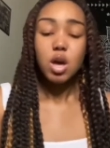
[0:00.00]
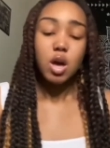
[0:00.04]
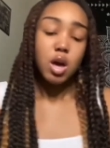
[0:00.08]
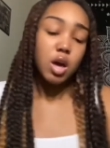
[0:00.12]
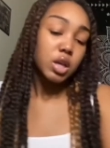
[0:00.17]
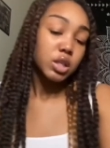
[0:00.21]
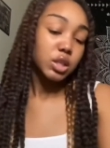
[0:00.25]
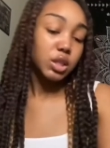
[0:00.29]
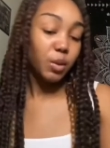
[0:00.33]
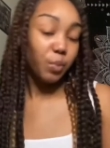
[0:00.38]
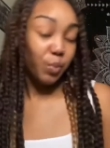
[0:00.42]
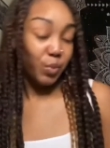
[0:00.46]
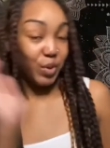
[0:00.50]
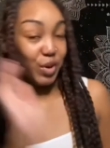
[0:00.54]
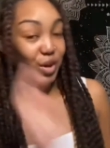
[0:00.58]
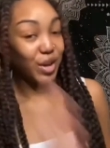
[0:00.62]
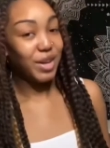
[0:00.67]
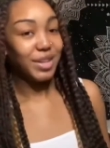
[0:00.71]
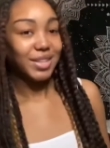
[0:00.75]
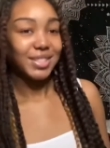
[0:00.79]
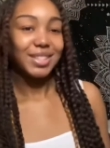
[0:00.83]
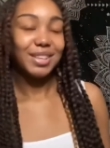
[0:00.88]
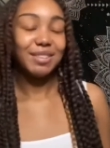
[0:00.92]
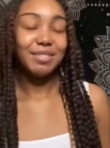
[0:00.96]
she putting on
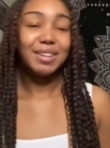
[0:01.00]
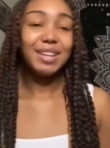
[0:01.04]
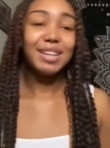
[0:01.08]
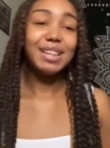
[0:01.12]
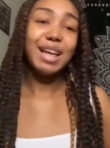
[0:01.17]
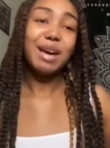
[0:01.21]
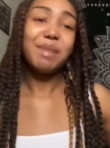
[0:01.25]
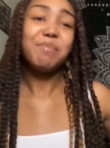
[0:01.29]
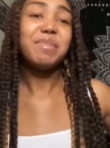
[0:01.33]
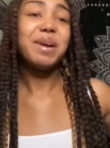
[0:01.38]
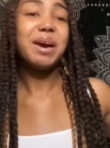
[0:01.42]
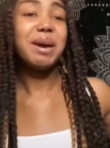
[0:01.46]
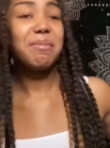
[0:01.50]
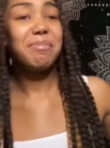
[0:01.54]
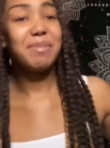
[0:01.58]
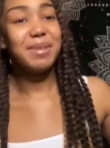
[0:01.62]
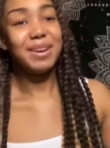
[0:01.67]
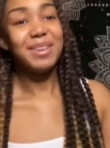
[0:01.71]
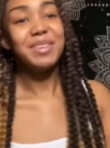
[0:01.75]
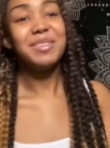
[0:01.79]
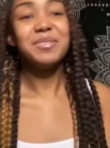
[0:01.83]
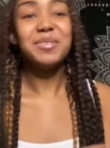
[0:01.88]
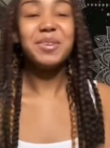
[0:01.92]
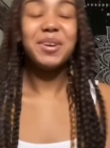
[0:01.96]
her stuff down, like, baby,
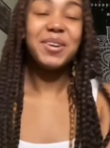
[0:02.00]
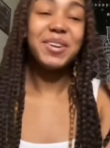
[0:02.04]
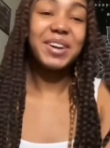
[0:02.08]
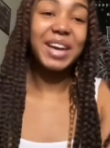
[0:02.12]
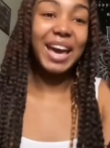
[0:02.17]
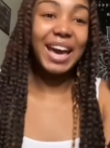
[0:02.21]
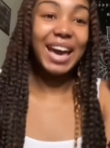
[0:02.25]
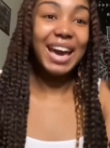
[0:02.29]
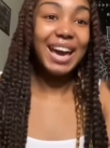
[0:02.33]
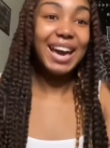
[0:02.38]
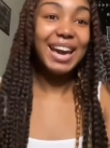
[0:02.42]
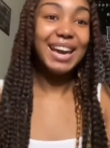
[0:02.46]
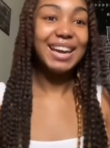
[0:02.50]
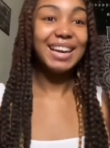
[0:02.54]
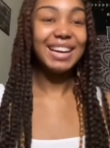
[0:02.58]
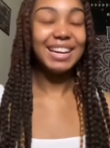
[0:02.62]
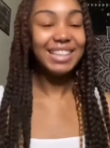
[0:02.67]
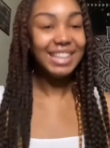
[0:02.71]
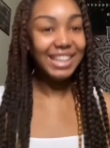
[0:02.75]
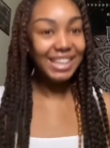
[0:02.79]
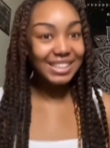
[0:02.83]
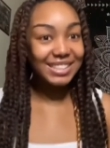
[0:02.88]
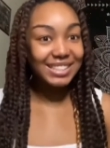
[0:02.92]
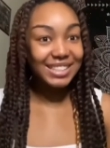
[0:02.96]
you okay? And
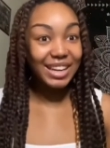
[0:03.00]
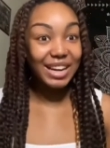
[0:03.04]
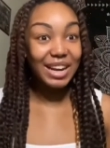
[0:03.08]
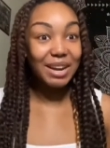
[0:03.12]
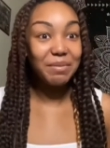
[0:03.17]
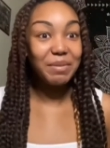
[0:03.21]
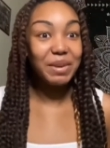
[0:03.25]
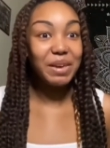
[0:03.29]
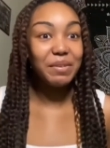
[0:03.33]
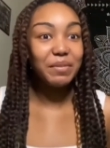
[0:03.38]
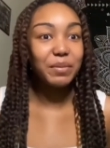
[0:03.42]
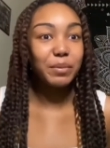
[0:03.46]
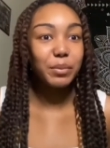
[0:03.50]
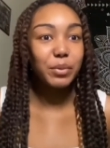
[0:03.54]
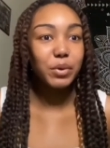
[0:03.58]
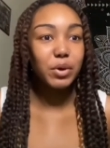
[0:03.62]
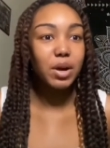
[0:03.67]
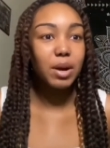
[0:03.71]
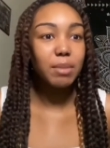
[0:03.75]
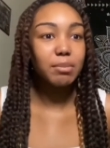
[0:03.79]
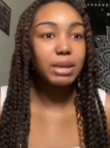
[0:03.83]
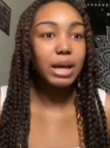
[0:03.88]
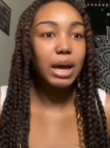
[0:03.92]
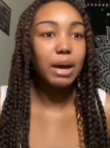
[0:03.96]
that scared me even more.
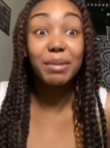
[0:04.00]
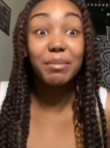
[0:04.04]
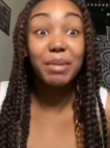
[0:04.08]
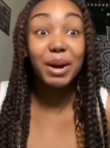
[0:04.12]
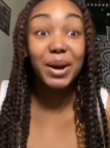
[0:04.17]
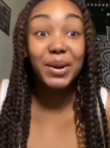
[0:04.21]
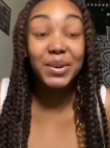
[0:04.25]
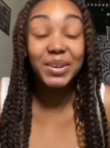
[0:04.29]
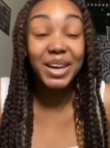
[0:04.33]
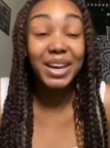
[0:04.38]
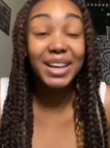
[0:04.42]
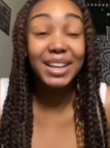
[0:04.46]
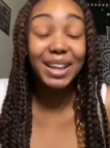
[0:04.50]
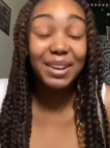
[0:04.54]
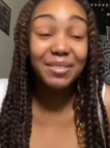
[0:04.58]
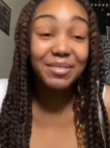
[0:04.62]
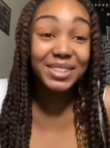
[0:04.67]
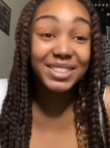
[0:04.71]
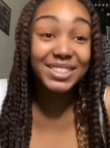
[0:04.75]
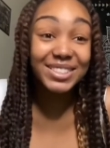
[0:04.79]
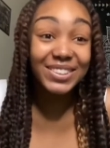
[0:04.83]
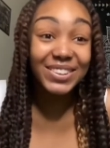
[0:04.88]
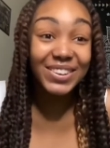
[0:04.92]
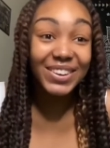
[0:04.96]
I'm like, am I okay? Like,
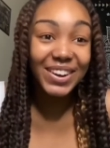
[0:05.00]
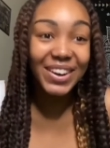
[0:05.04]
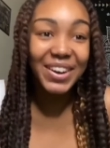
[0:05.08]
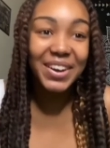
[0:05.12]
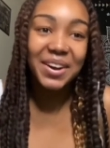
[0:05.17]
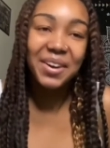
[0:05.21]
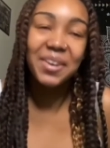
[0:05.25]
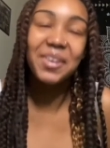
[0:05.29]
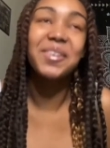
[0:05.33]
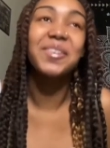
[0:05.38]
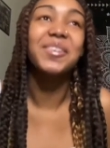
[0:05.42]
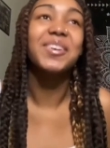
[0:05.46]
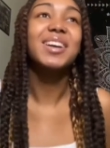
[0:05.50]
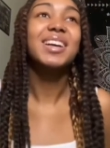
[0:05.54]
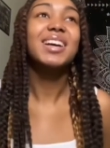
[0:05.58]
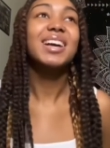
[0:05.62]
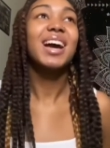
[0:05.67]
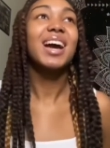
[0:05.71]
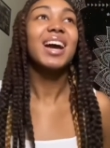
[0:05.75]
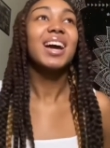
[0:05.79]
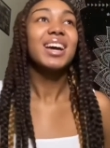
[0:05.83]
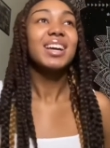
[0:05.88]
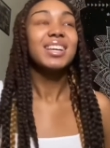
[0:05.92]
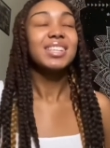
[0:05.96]
what's going on?
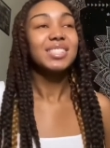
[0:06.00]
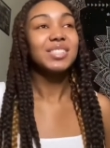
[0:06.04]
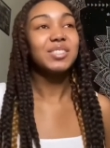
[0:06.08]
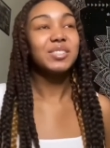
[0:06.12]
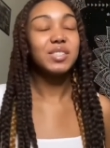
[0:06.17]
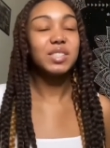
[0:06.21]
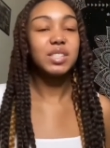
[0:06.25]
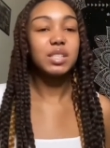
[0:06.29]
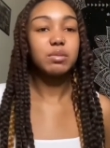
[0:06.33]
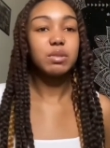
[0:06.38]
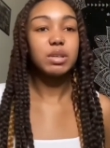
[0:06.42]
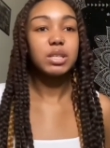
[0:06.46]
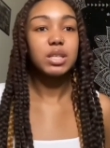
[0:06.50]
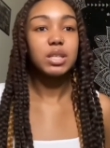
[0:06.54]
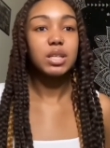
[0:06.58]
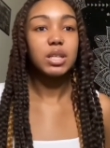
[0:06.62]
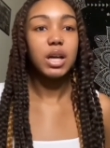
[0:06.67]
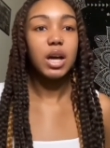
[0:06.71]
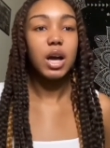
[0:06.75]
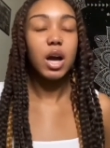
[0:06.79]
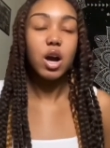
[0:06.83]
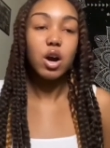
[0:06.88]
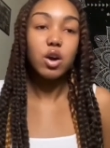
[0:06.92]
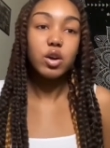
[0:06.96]
She was just basically
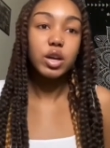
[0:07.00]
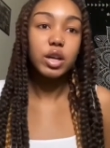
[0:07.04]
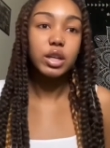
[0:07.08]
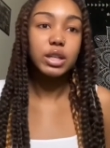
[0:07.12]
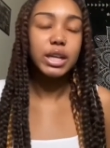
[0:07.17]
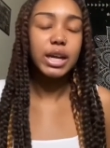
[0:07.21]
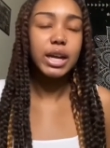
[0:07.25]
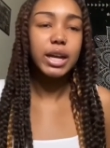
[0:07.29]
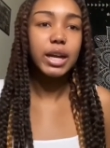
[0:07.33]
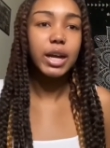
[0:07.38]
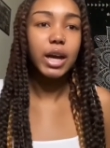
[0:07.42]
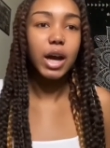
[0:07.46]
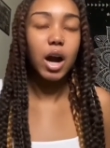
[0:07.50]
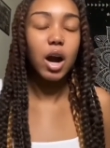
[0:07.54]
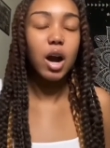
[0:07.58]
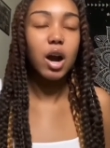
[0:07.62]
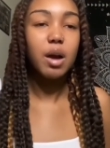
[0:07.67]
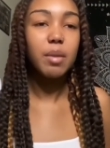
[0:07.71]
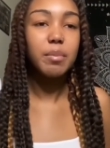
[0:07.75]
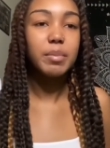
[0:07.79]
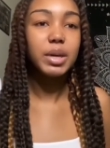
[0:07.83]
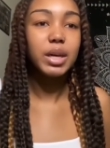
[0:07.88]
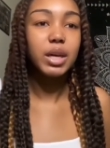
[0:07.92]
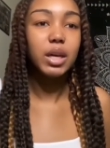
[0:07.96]
like, oh, your daddy
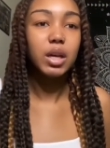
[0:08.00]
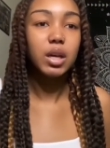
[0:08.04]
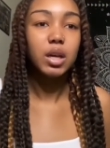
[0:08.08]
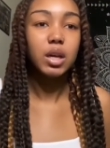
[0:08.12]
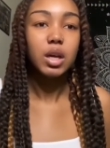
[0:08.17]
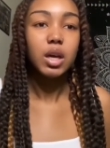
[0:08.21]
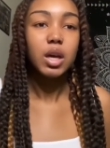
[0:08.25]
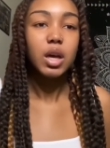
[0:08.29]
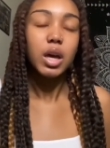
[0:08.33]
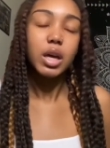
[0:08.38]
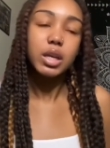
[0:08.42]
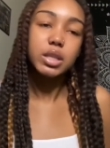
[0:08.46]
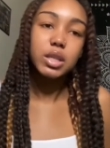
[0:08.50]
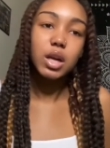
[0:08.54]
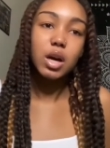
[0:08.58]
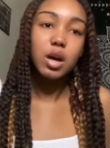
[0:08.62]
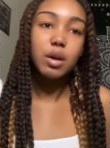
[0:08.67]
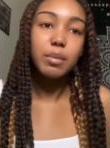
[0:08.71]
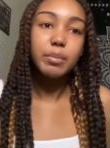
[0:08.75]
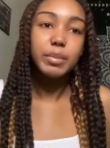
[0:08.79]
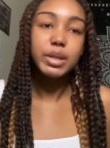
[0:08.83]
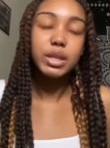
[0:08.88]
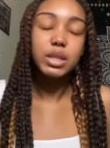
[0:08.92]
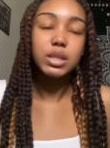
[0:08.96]
called me and
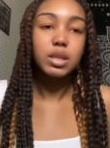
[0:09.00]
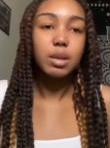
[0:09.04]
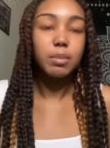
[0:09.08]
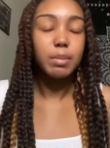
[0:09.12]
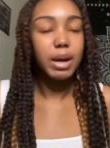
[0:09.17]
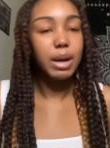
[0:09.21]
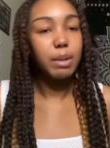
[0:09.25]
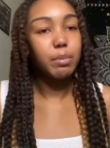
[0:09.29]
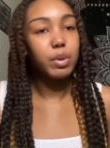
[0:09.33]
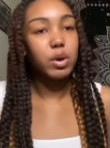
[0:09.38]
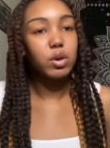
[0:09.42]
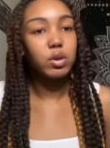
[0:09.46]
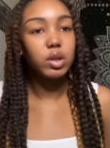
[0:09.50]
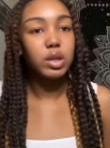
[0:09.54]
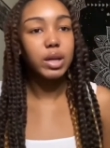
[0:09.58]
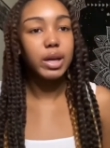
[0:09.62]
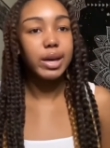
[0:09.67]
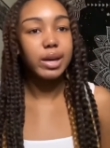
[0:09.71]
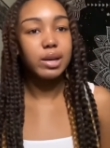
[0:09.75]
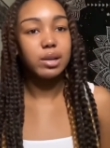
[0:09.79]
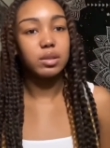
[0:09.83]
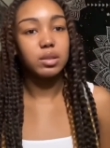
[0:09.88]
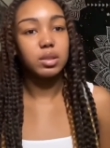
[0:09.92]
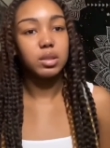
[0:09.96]
told me that somebody broke in the
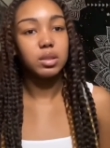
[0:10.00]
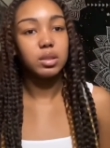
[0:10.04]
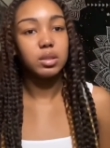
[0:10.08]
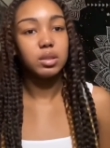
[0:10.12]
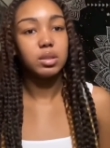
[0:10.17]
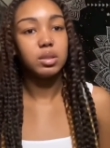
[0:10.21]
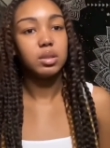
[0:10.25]
house.